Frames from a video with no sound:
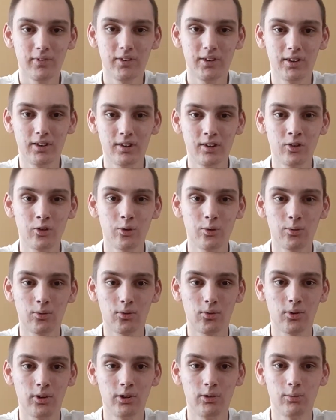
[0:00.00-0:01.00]
it's a
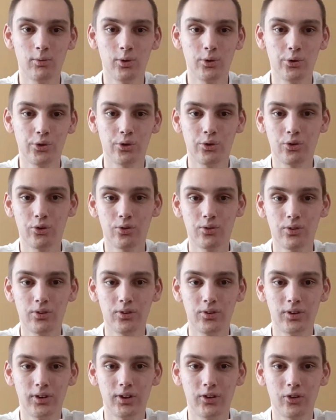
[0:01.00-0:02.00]
great roller coaster,
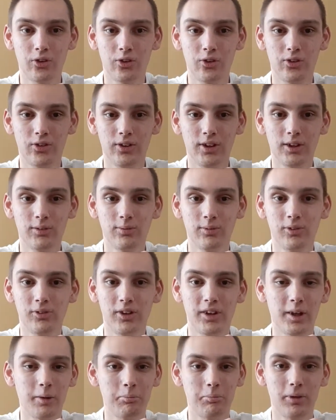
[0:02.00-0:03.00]
and it's not
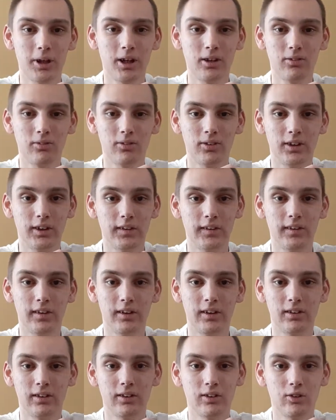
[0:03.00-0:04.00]
really that bad or
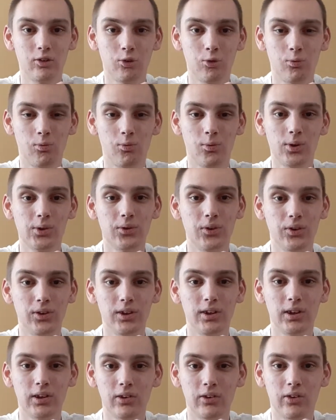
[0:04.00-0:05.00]
anything. It's really
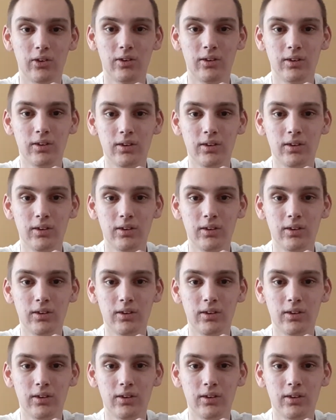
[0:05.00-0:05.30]
neat.